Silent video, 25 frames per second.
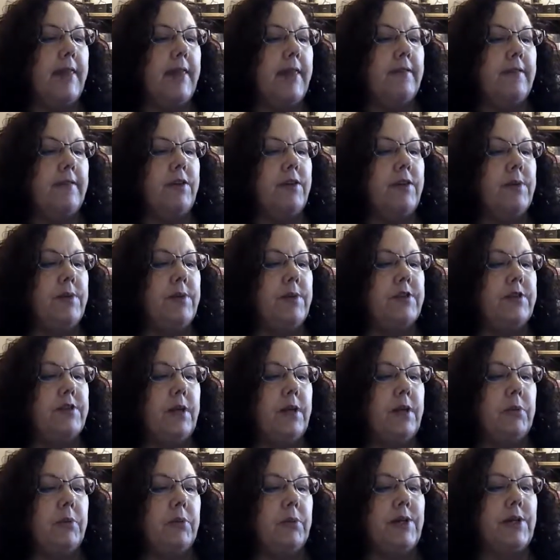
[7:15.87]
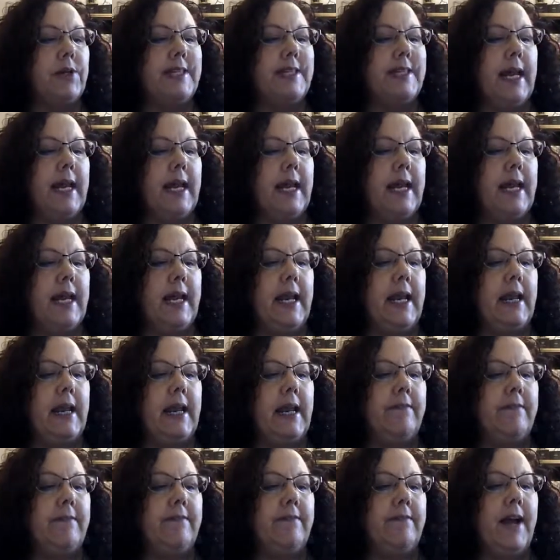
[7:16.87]
And the fundraiser number is
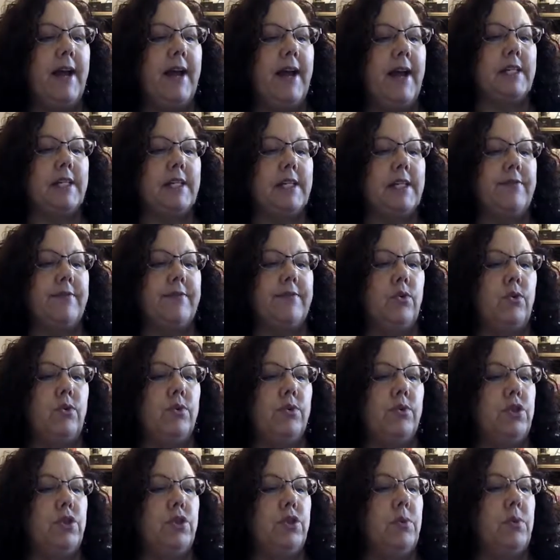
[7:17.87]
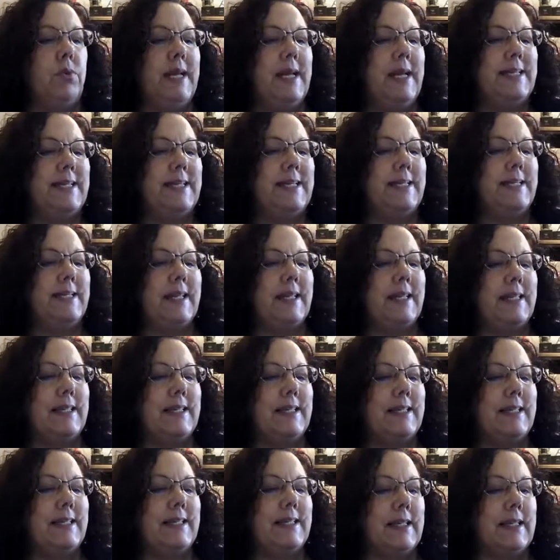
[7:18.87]

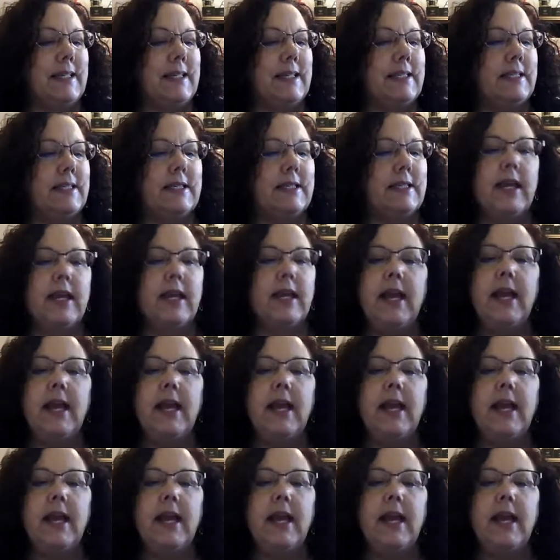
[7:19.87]
888-564-2866.